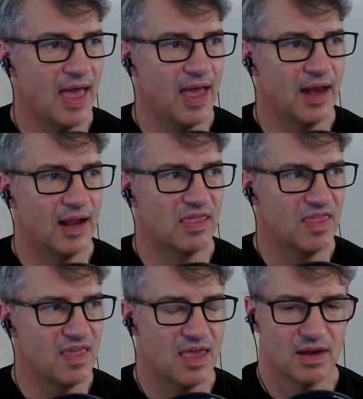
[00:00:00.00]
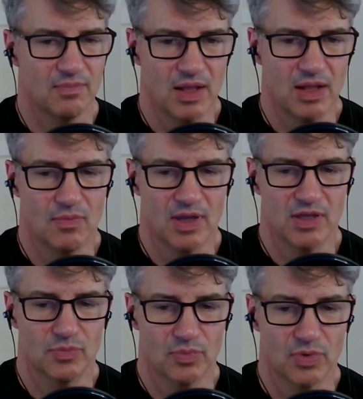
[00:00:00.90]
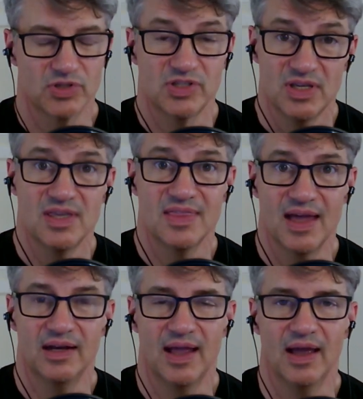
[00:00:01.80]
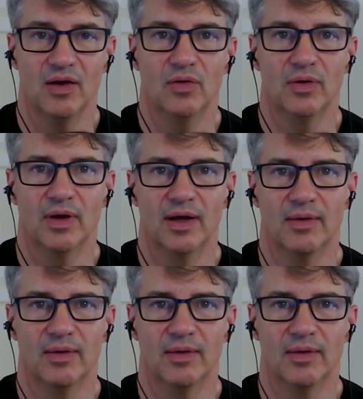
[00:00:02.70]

And I think in many ways we're seeing that now.